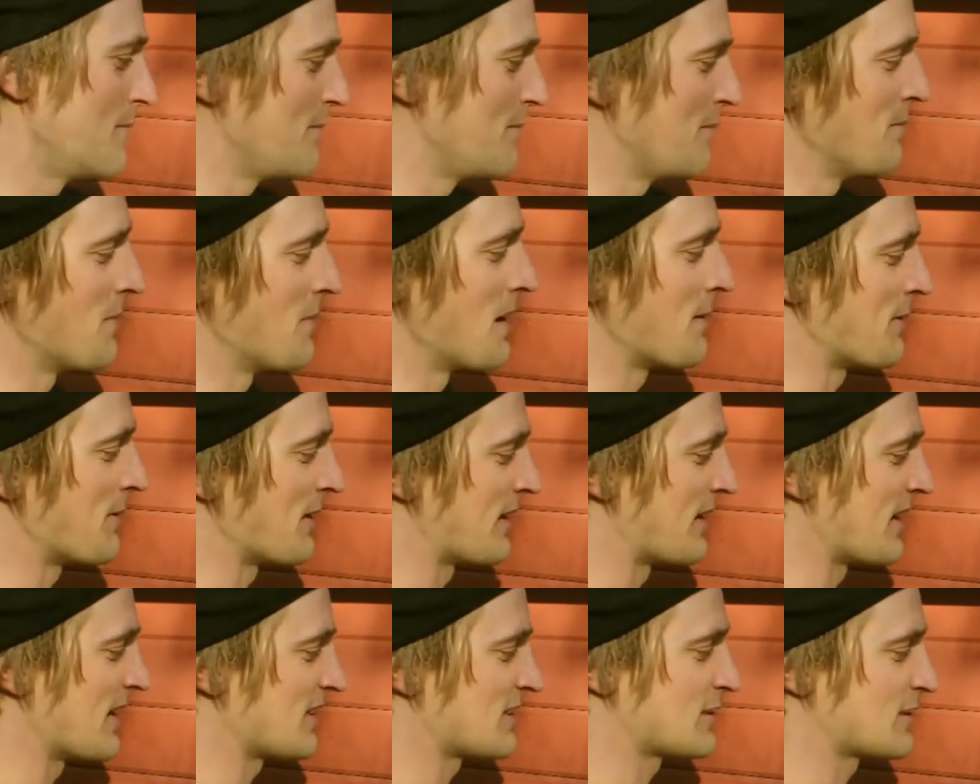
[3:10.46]
maybe
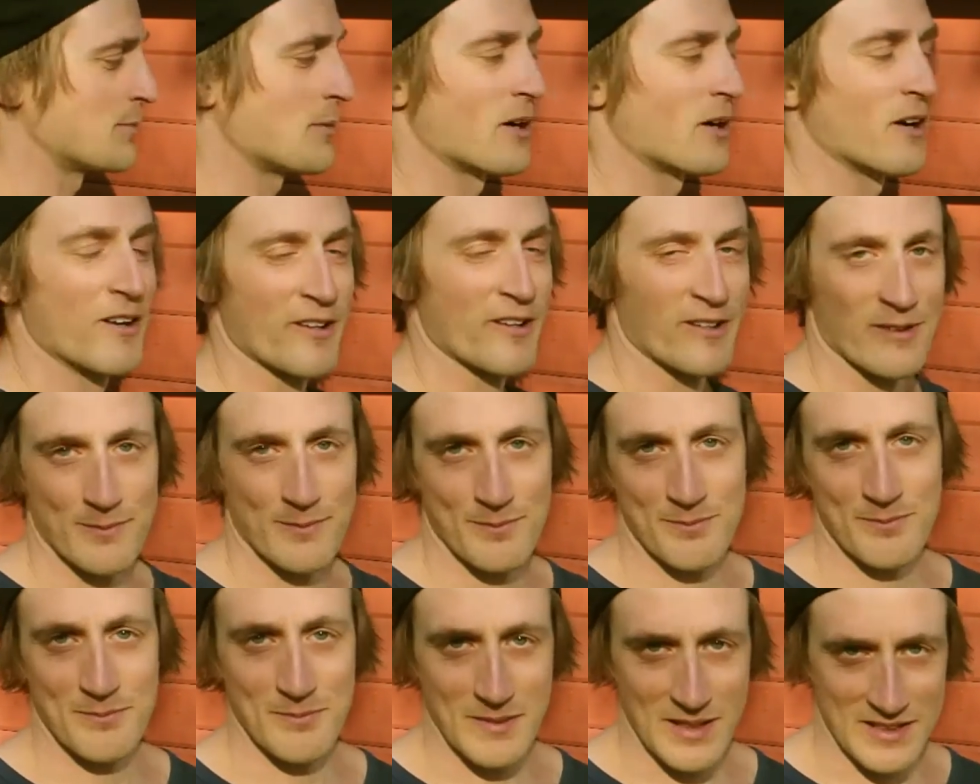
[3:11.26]
guess smarter,
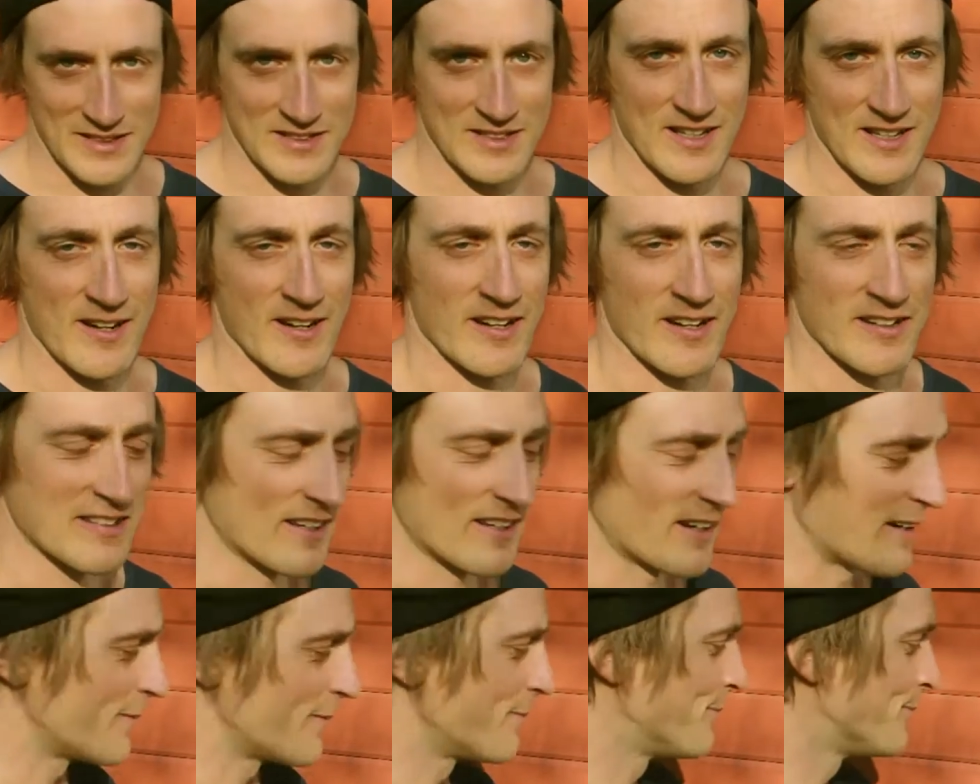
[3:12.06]
etc.,
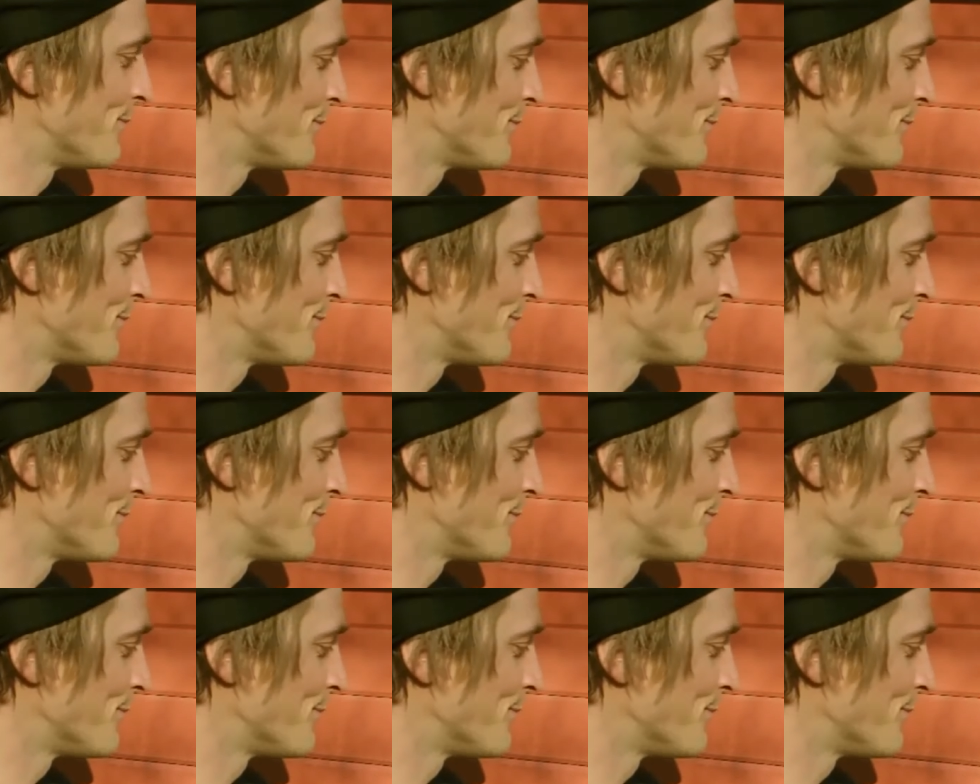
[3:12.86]
etc.